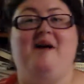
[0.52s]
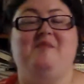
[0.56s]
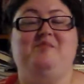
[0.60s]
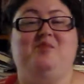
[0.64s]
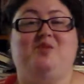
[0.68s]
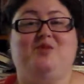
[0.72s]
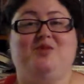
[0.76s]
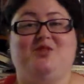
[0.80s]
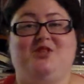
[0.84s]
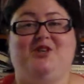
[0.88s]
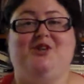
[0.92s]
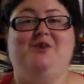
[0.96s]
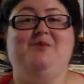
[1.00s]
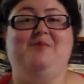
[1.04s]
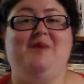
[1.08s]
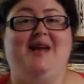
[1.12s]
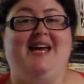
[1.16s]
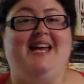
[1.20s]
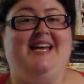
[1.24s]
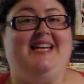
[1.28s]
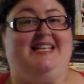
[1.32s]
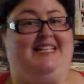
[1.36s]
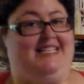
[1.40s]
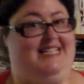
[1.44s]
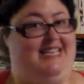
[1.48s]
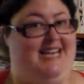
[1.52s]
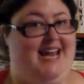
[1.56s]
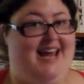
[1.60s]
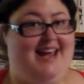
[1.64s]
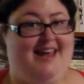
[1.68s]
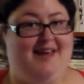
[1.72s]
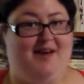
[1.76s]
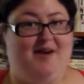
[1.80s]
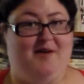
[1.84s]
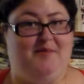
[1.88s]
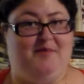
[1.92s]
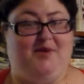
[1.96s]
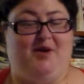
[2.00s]
Hi BookTube!
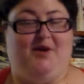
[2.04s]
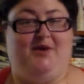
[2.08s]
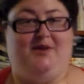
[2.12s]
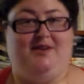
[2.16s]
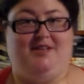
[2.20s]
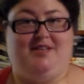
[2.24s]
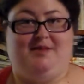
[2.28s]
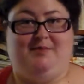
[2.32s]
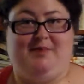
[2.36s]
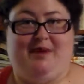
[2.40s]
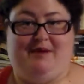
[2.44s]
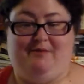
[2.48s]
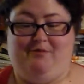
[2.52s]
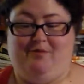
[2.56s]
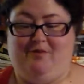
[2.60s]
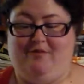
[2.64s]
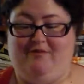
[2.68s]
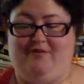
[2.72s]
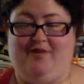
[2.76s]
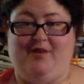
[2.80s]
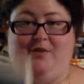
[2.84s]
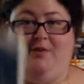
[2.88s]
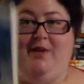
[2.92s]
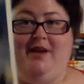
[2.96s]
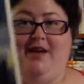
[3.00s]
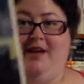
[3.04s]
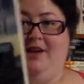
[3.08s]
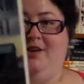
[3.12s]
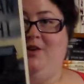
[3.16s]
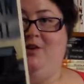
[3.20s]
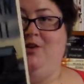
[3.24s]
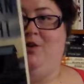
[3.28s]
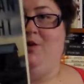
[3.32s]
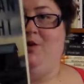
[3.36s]
Today I'm going to be reviewing